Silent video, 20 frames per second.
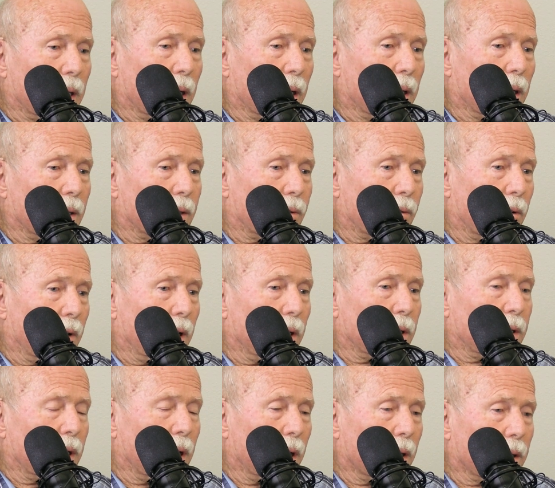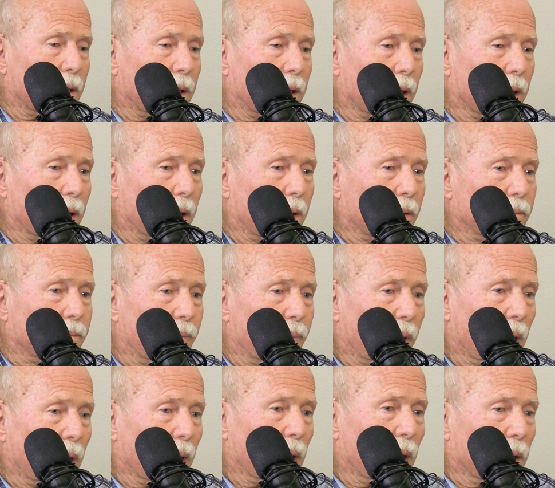Garrett's ranch out there,
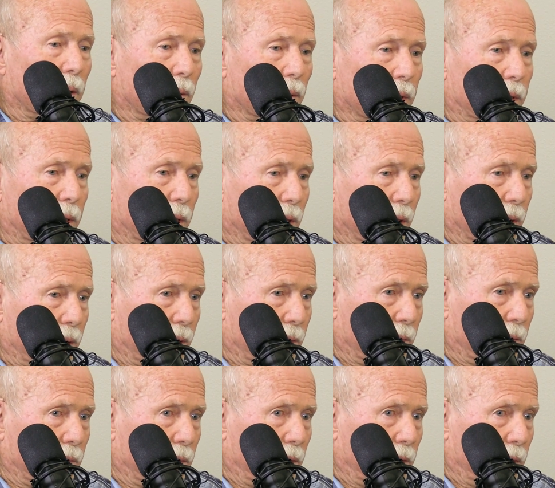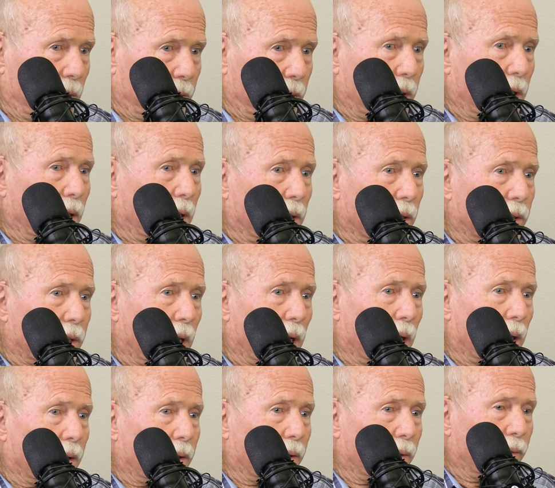which is just to the
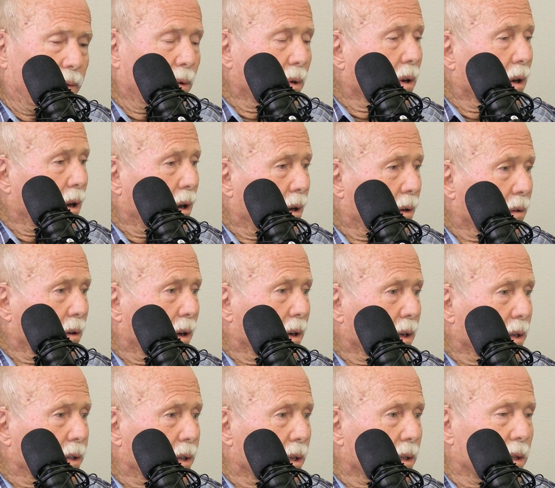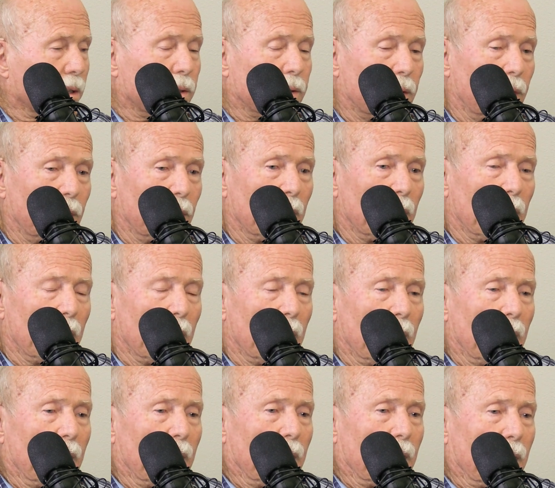south of where our ranch is,
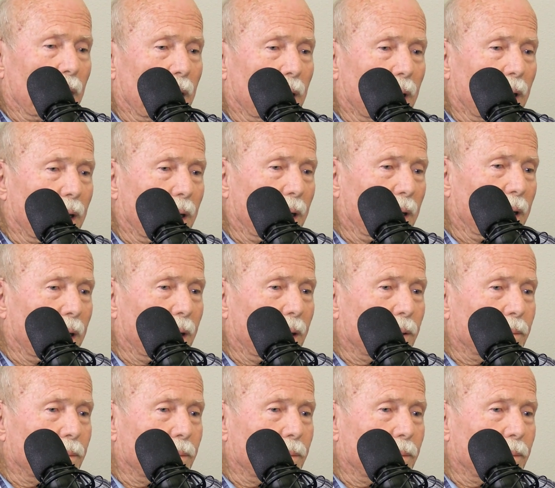and